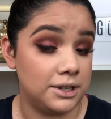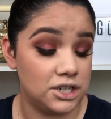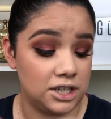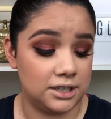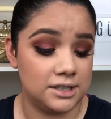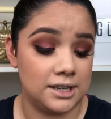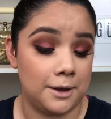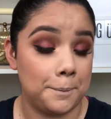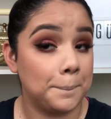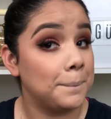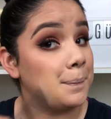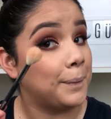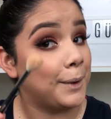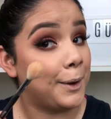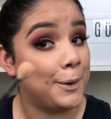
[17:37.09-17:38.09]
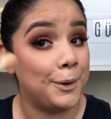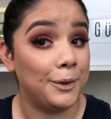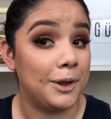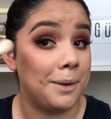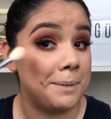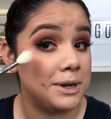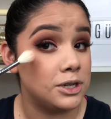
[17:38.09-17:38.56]
Check this out. Hold
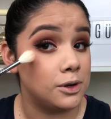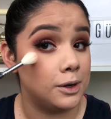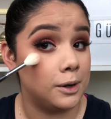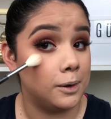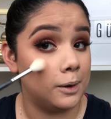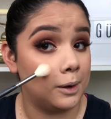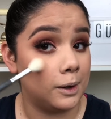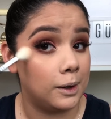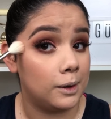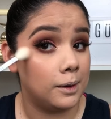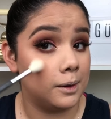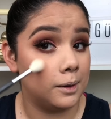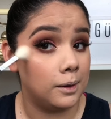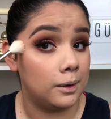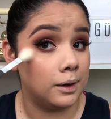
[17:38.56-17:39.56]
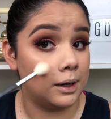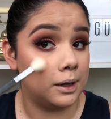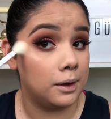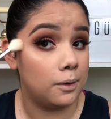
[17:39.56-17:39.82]
up, let me show you. Look at, look